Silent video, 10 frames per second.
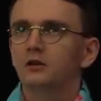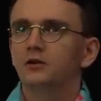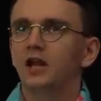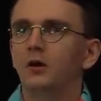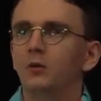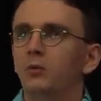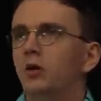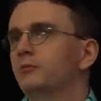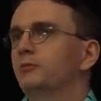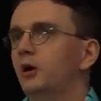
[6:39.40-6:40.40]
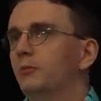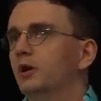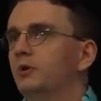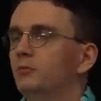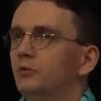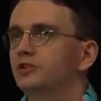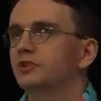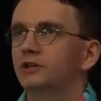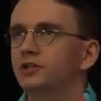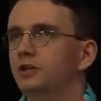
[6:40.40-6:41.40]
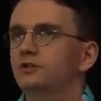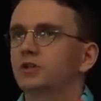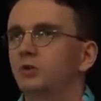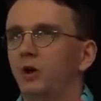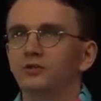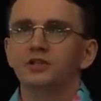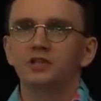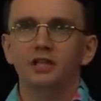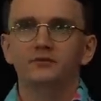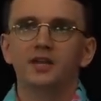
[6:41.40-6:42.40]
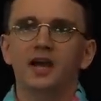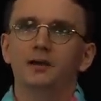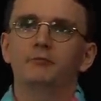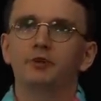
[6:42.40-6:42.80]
Now, one problem was the reduced quantity of time